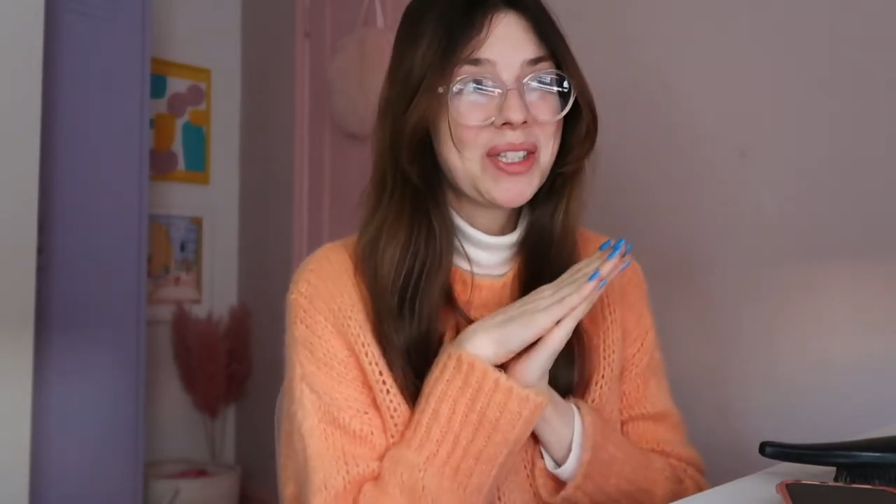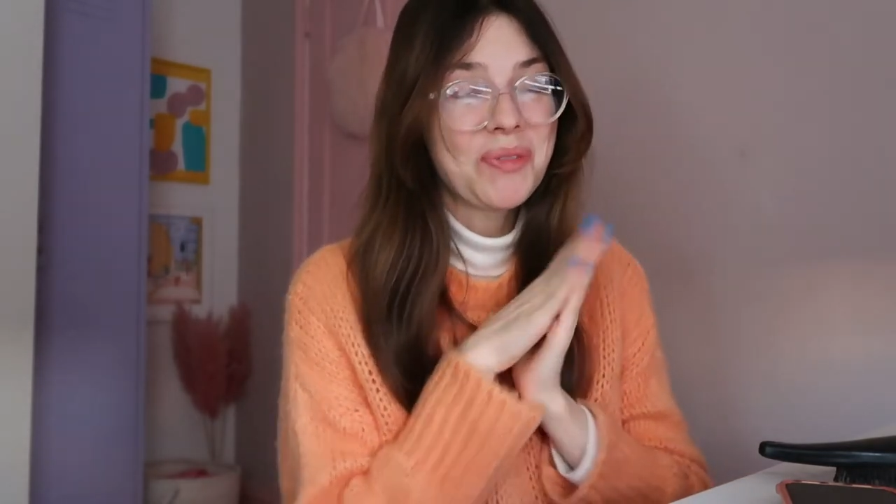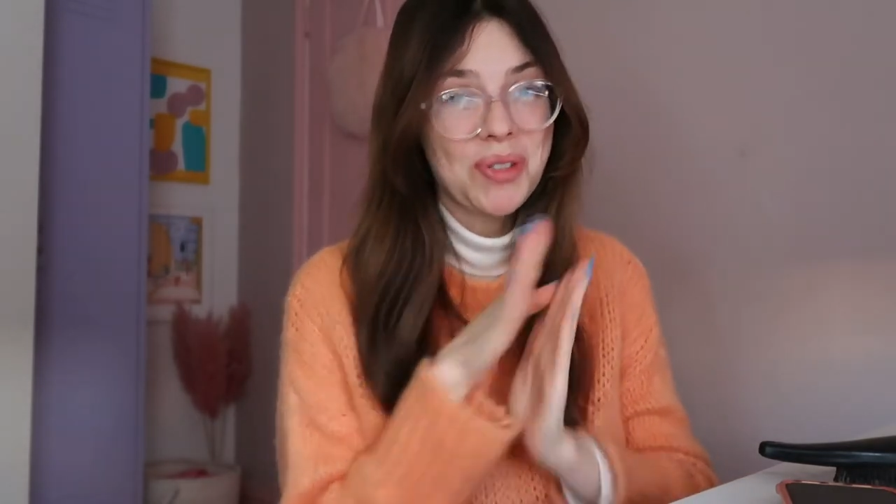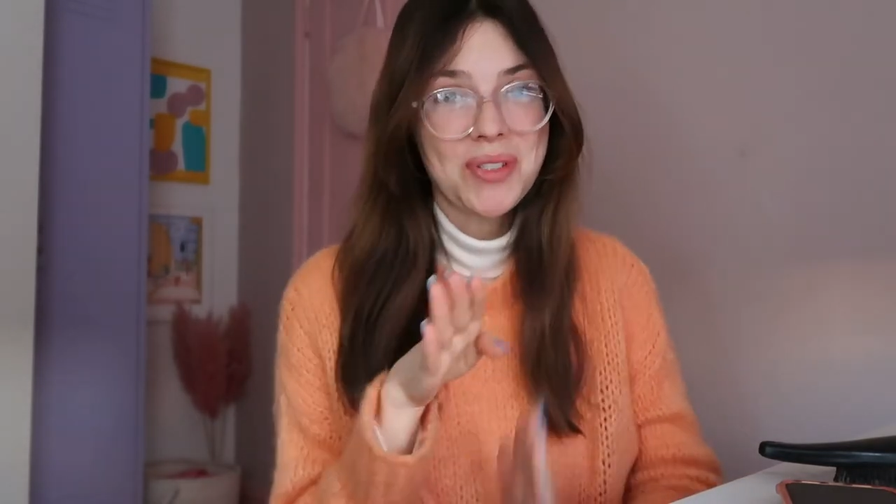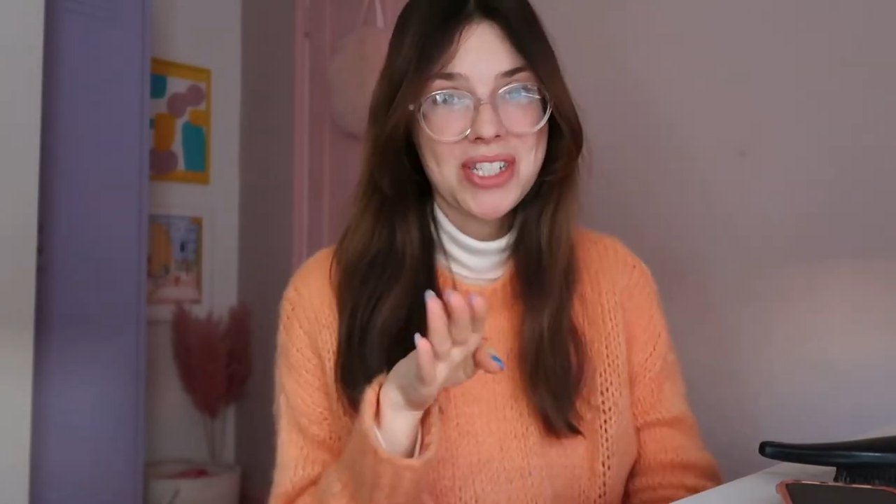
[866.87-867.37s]
the
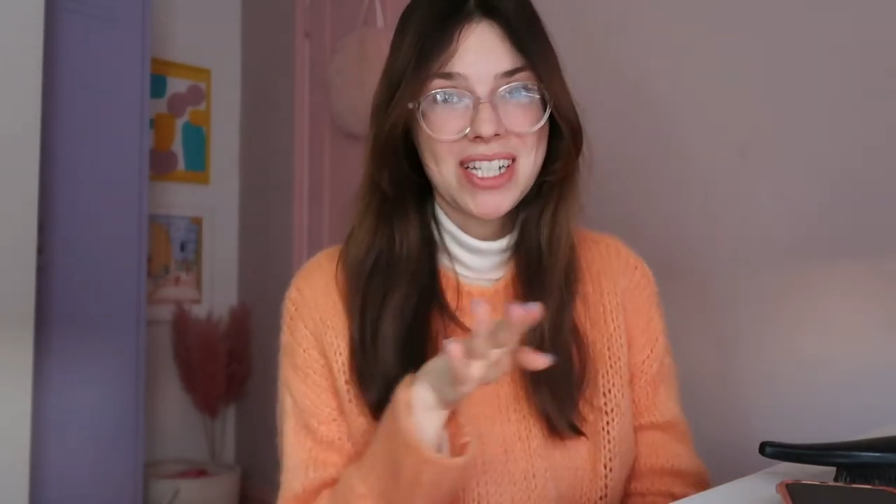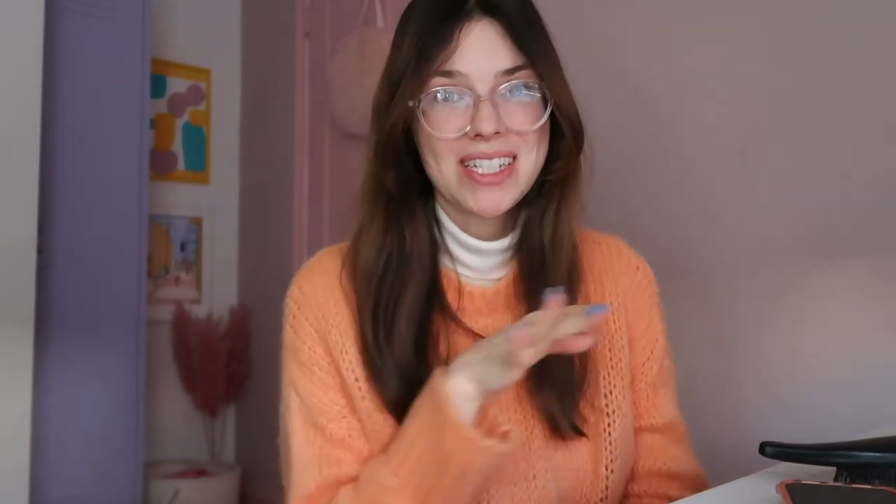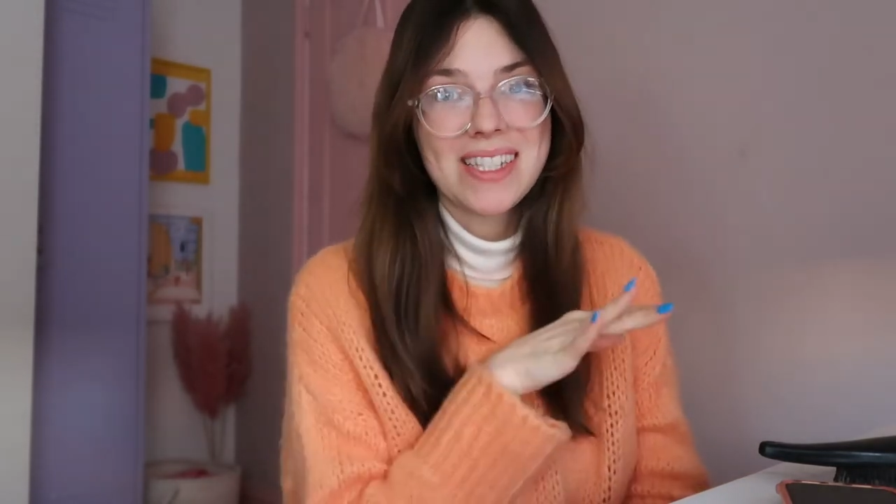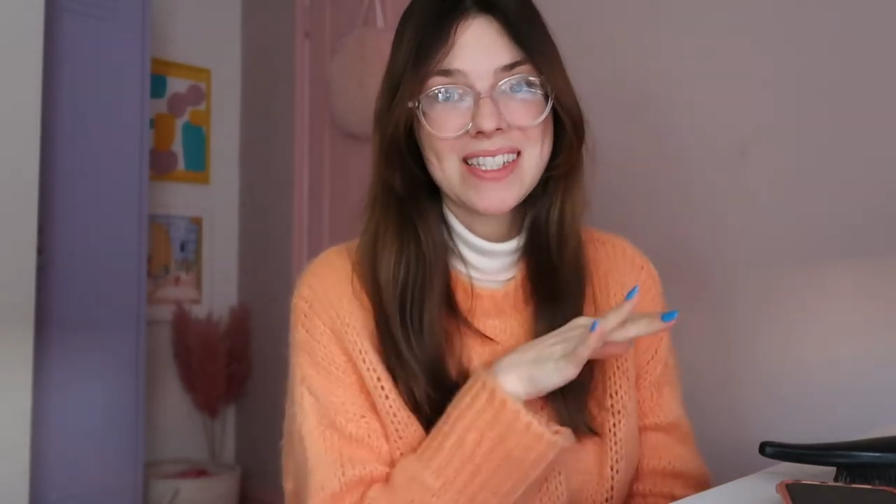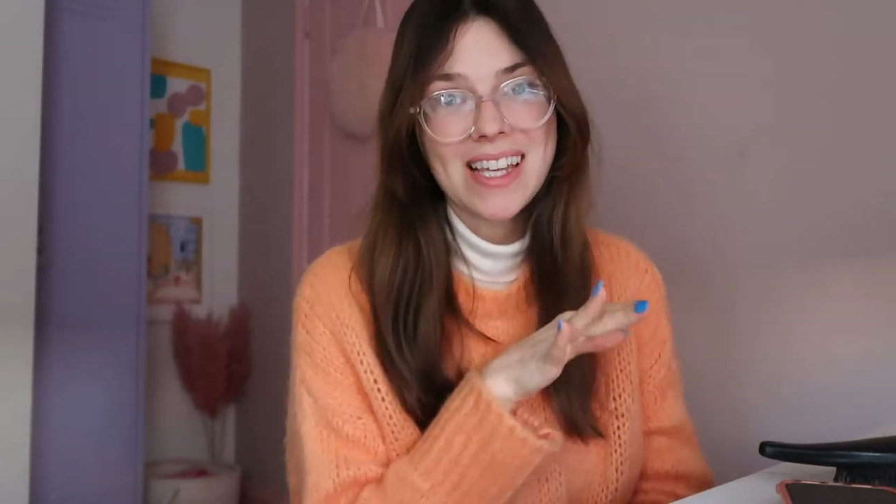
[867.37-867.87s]

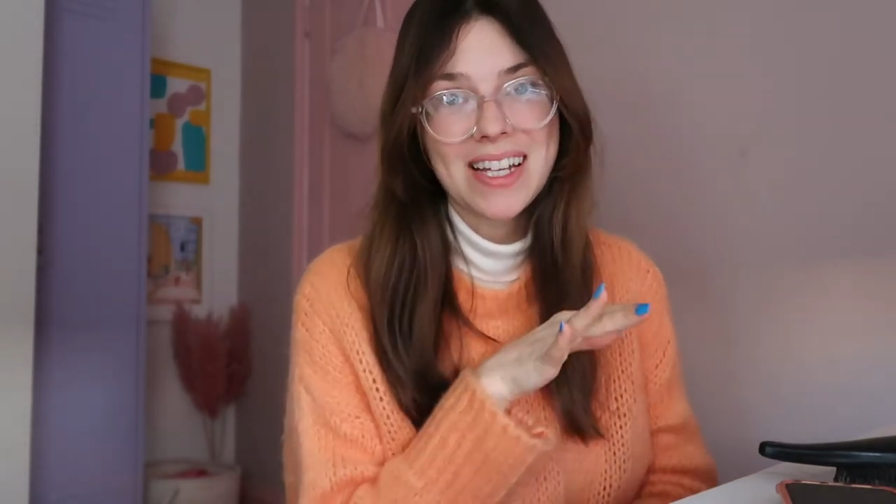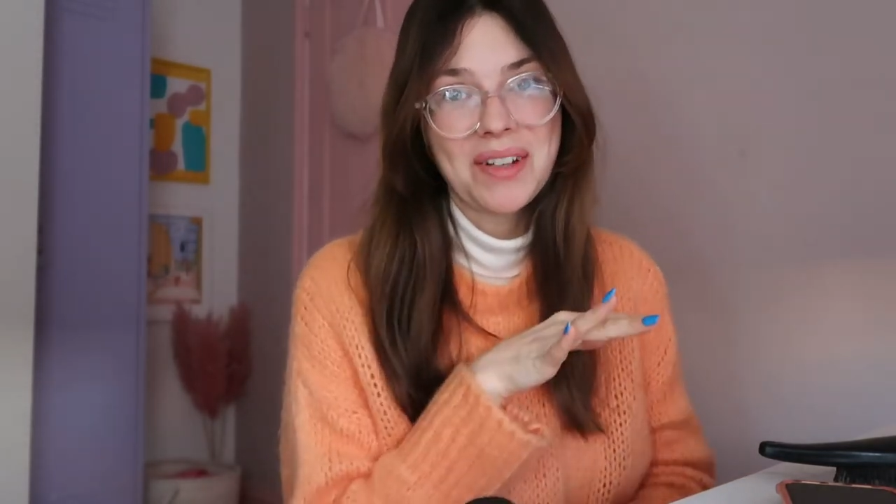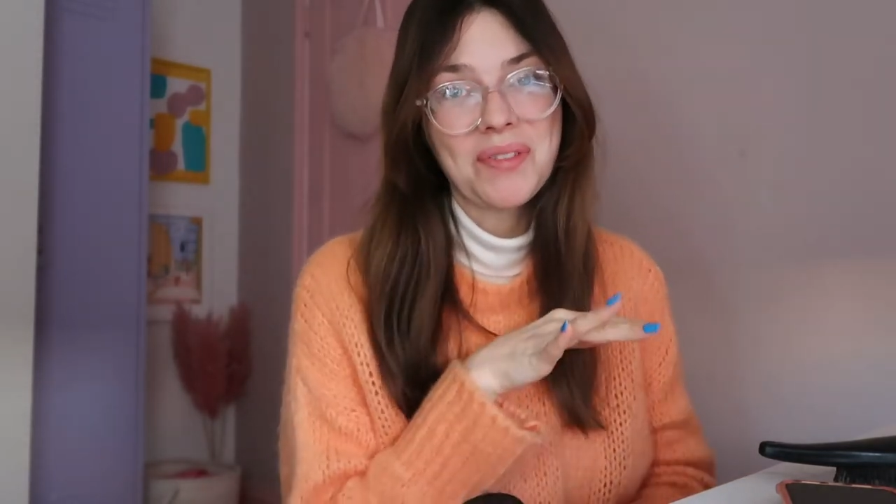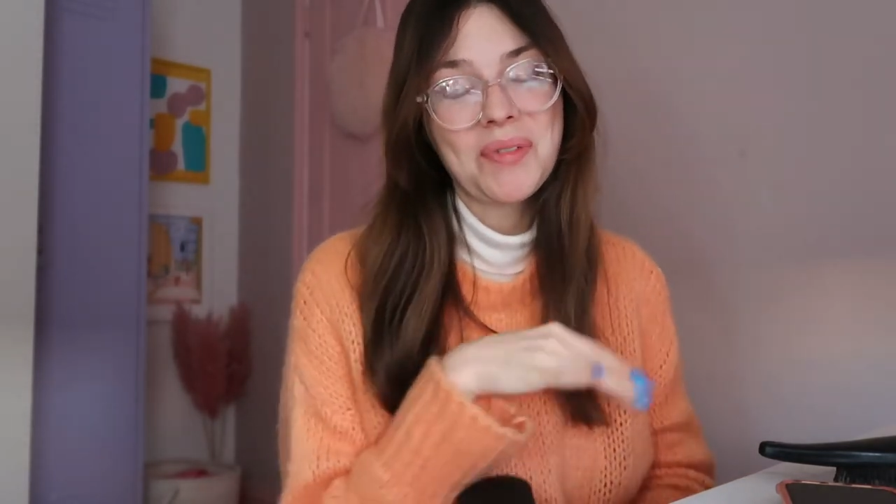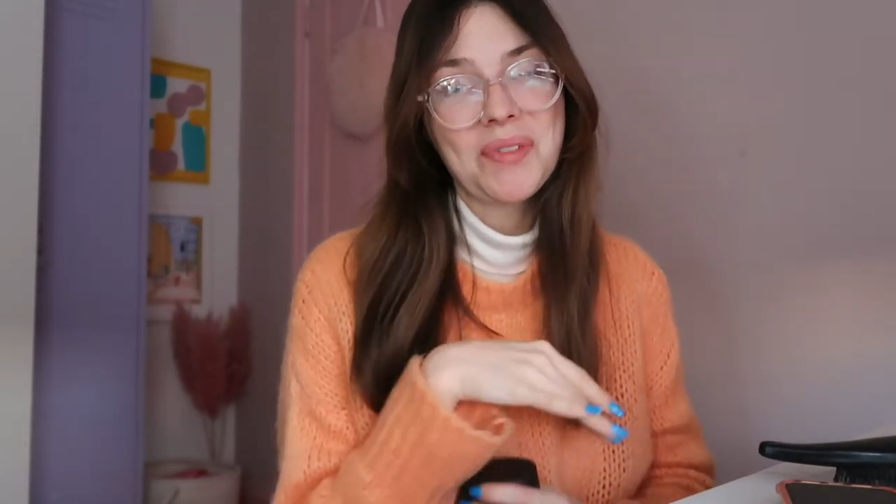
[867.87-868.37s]
future, to sign off the